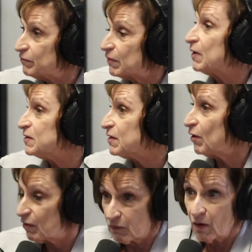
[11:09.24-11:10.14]
Because
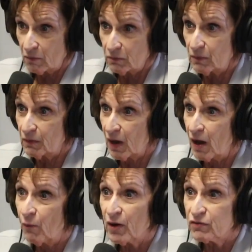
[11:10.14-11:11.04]
they're
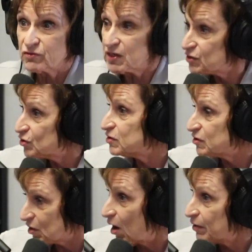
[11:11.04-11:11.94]
one of their sessions
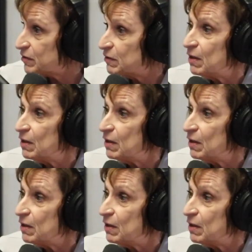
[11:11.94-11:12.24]
is art,